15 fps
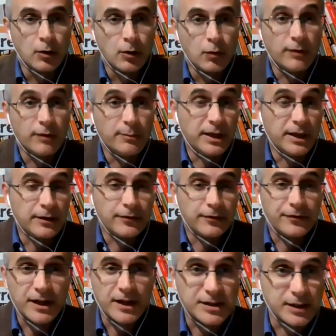we've been
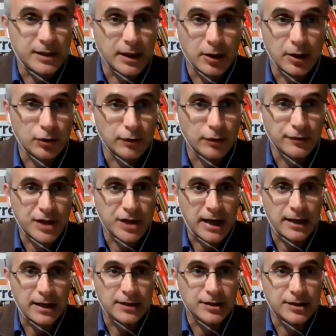facing a lot of
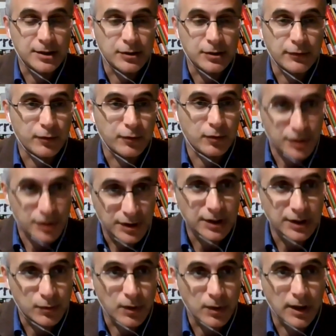challenges. Of course,
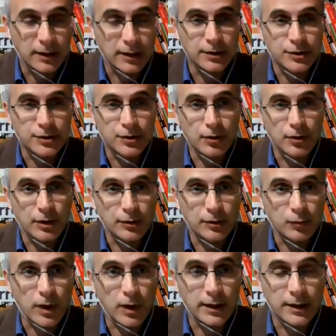this current
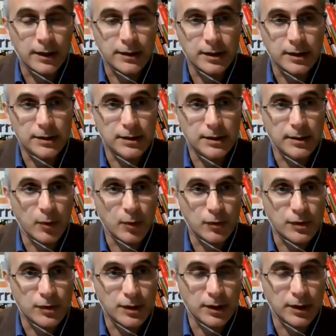one is the
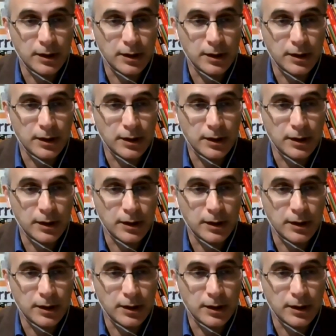most